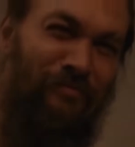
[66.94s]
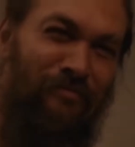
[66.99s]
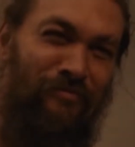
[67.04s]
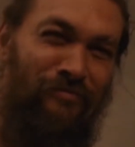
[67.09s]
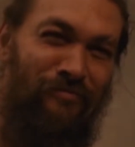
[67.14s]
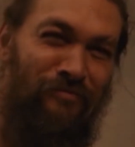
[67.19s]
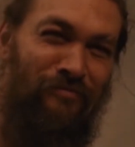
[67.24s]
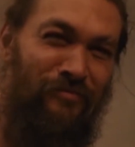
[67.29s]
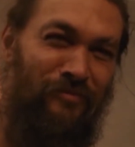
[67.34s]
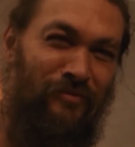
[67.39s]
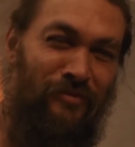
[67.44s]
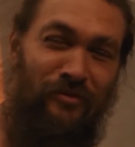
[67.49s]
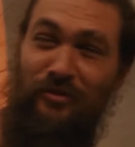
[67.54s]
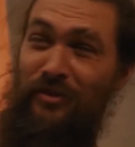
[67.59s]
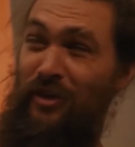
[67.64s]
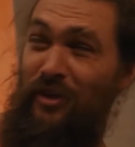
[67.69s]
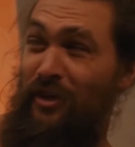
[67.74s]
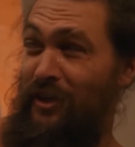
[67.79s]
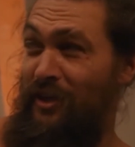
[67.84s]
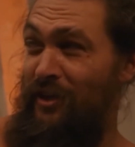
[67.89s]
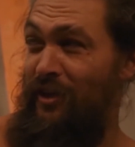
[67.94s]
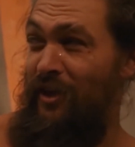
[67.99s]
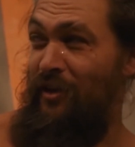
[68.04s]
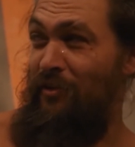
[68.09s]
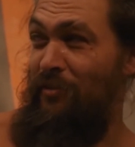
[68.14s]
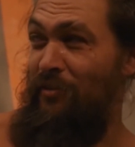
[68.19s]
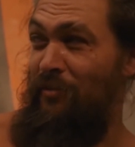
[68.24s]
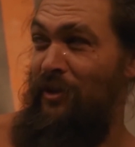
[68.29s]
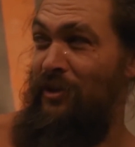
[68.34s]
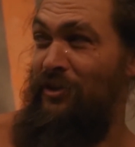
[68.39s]
I went to a
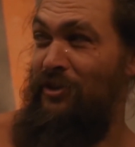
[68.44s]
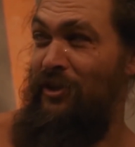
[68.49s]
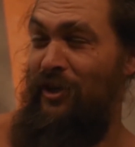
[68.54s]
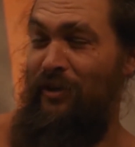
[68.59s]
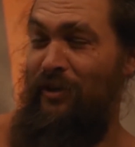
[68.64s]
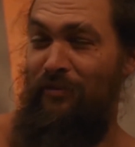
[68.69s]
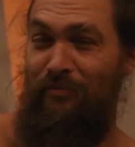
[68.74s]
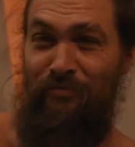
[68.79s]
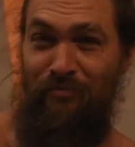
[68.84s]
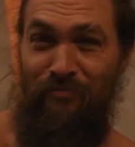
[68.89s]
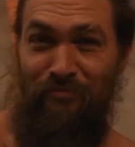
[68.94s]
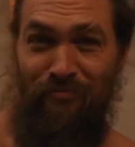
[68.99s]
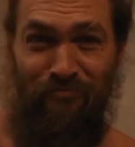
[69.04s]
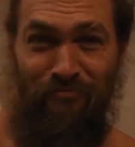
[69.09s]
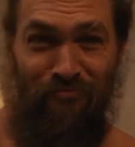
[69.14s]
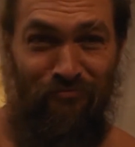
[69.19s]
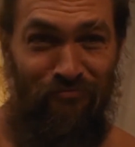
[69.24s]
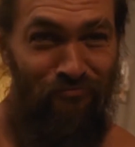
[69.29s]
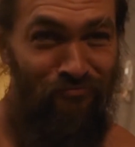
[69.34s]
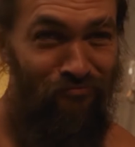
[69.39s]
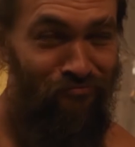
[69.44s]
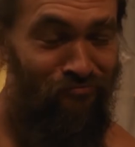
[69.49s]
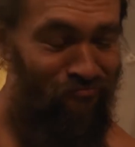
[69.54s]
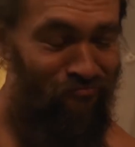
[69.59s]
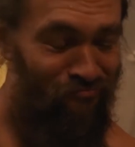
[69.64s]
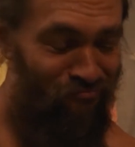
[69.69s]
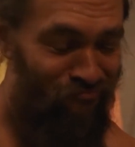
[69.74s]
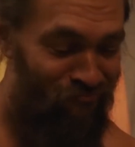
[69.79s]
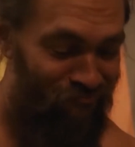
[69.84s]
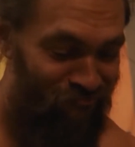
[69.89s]
casting call for Baywatch Hawaii when
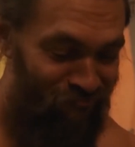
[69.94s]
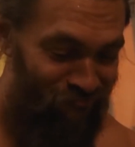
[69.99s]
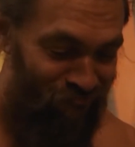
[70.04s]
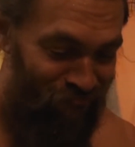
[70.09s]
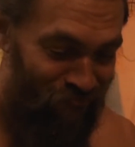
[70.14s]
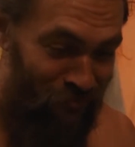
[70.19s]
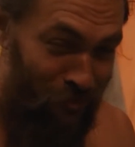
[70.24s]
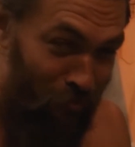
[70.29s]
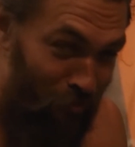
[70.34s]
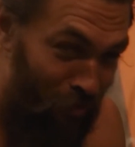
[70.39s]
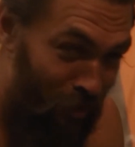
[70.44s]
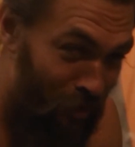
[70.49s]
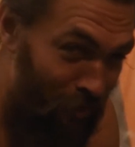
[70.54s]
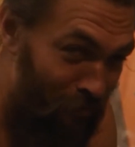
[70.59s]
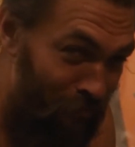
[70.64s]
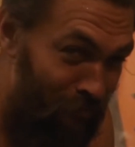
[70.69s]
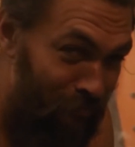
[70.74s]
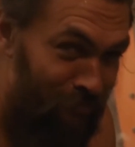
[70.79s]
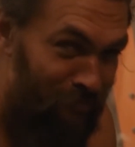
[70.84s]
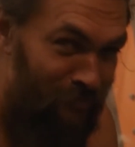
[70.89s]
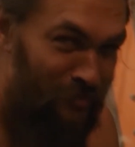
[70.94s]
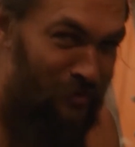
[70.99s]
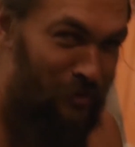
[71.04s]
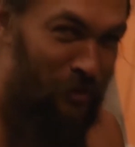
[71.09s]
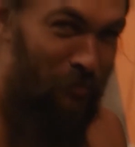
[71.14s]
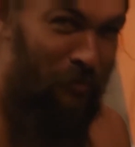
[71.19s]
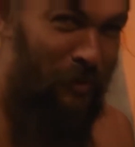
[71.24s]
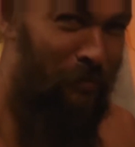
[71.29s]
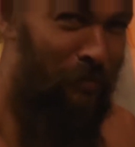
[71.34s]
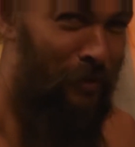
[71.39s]
I was in Hawaii. It was
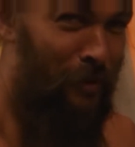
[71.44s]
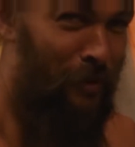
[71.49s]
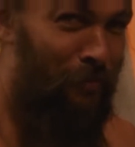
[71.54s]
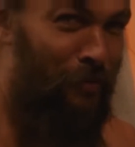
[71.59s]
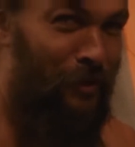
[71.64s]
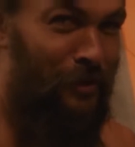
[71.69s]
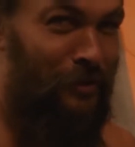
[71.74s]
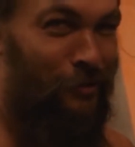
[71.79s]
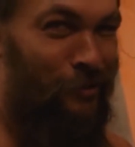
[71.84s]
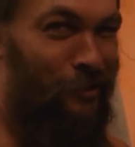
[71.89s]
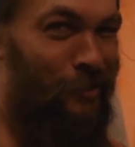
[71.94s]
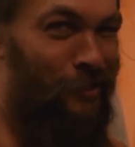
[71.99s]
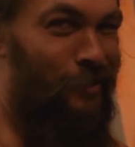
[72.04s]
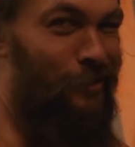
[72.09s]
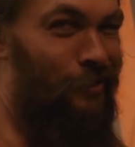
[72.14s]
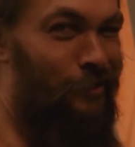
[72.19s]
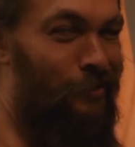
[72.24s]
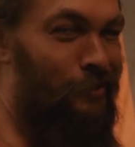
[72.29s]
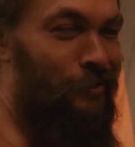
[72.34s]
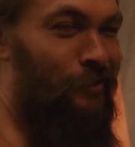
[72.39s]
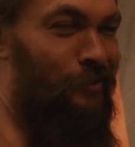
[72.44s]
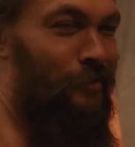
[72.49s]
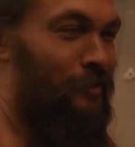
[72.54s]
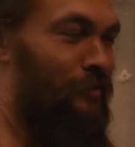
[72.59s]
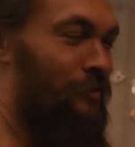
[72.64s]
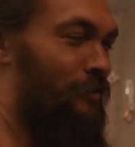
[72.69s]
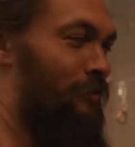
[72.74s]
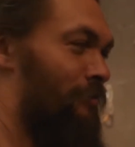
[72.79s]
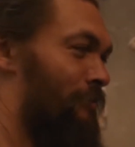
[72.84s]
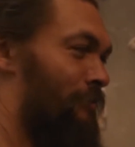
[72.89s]
basically like a cattle call
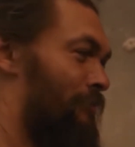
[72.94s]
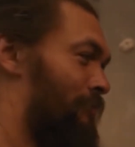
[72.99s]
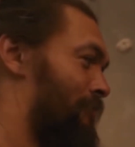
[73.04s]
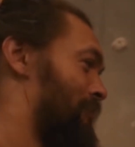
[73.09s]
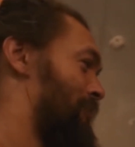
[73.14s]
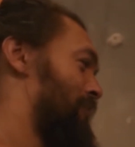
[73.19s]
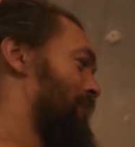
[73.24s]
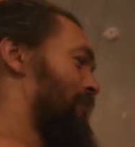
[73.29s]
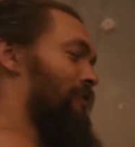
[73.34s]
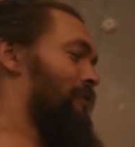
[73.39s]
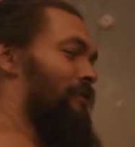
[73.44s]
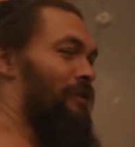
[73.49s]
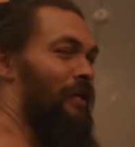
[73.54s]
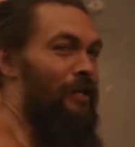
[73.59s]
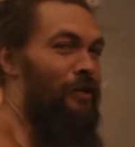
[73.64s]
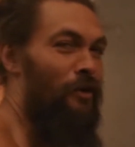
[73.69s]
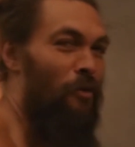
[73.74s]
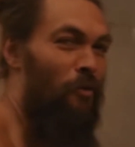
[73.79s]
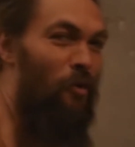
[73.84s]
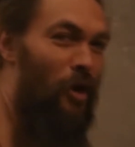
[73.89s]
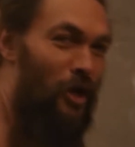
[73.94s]
for 1,300